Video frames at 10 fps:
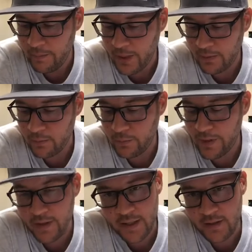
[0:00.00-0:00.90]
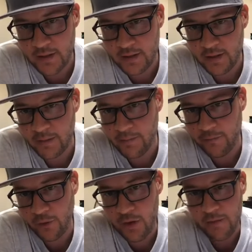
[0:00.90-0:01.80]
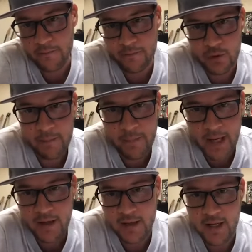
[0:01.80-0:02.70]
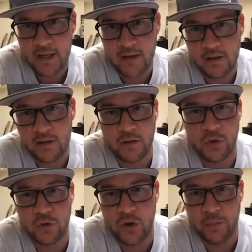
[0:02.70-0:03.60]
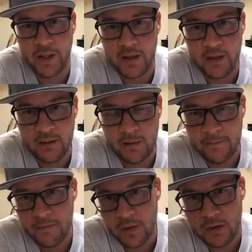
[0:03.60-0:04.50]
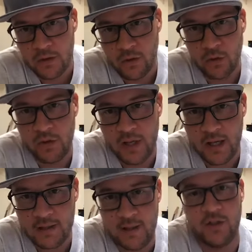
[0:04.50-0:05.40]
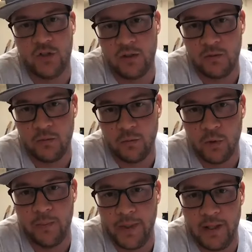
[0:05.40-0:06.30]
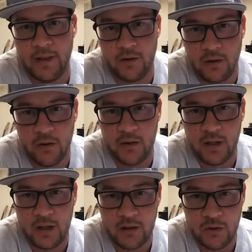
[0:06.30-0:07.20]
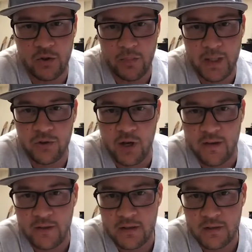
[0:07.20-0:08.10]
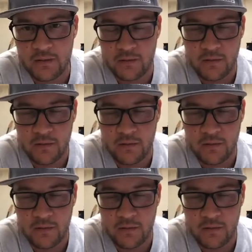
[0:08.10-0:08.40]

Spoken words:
But with this system, for the main day of Euro B, all the attention would be on the Euro B drivers,